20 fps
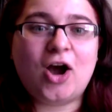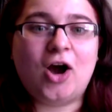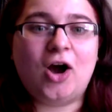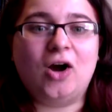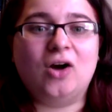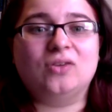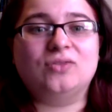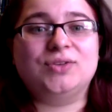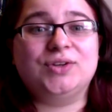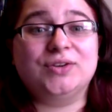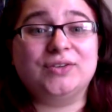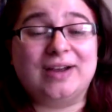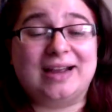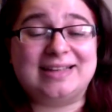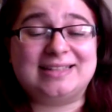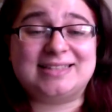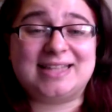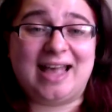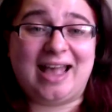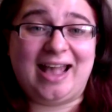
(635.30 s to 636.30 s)
of your
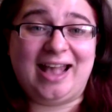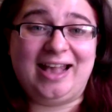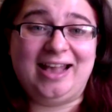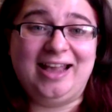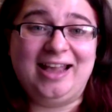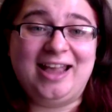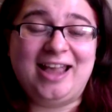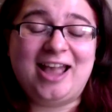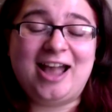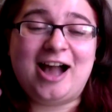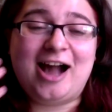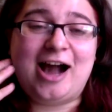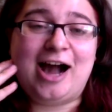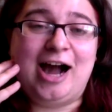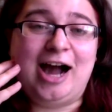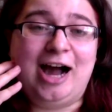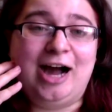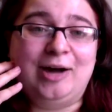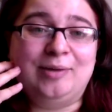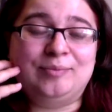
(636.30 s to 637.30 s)
essay,
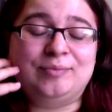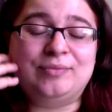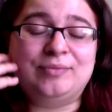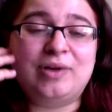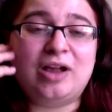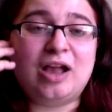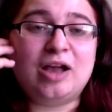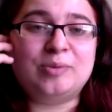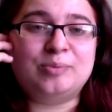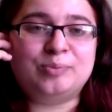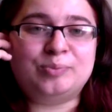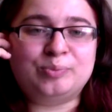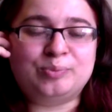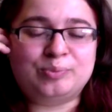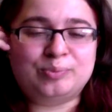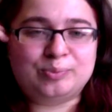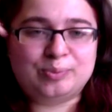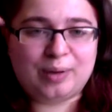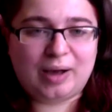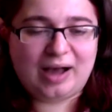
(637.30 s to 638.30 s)

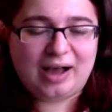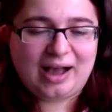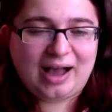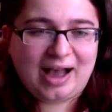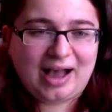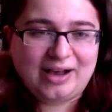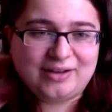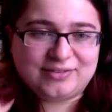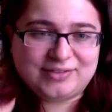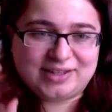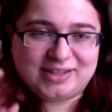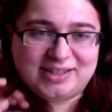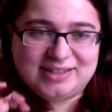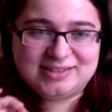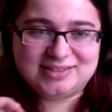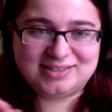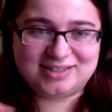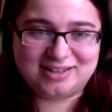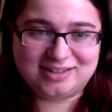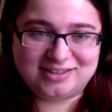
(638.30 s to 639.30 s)
but having it
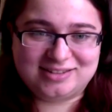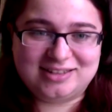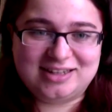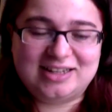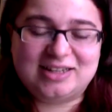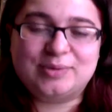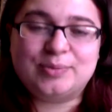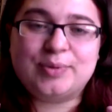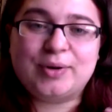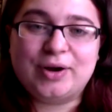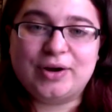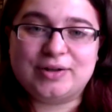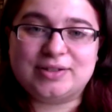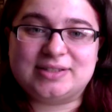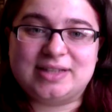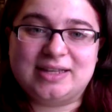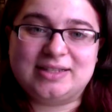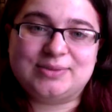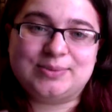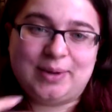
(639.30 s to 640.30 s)
done in a
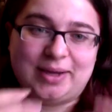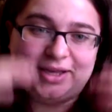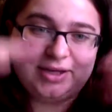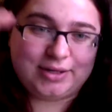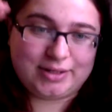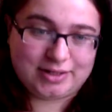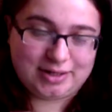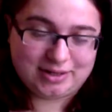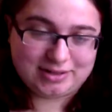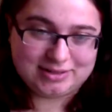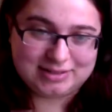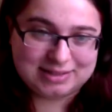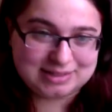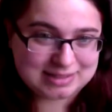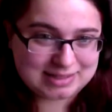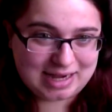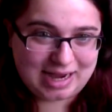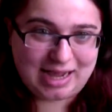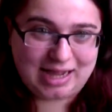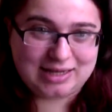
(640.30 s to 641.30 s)
process where you can
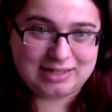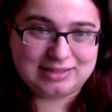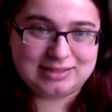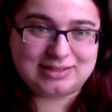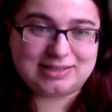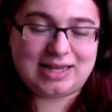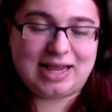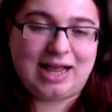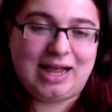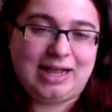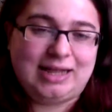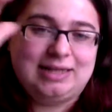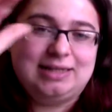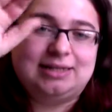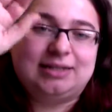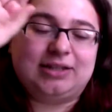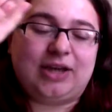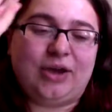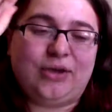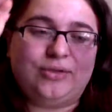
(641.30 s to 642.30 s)
understand
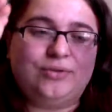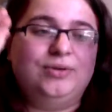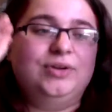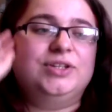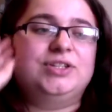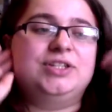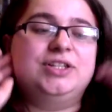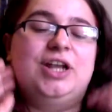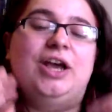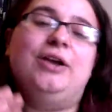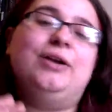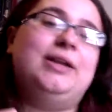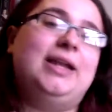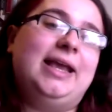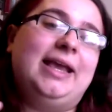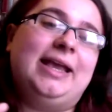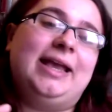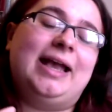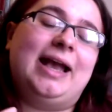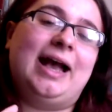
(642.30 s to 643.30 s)
and go through it
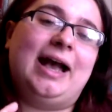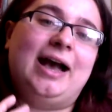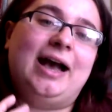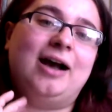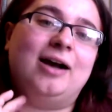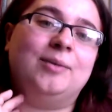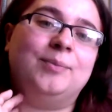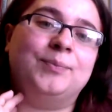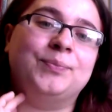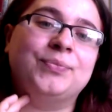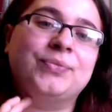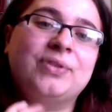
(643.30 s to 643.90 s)
slowly, and